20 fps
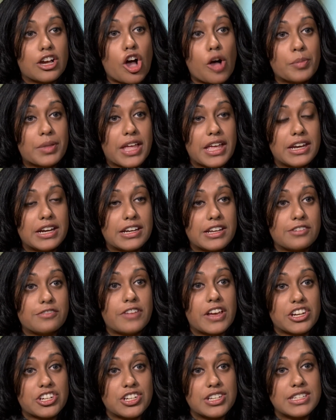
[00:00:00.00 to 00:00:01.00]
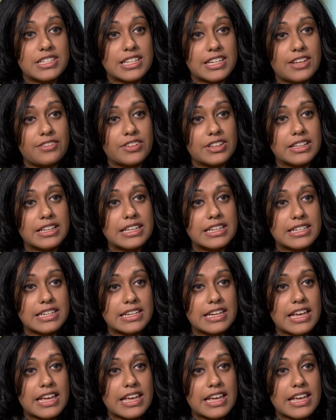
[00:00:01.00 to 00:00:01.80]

complicated infections and even lead to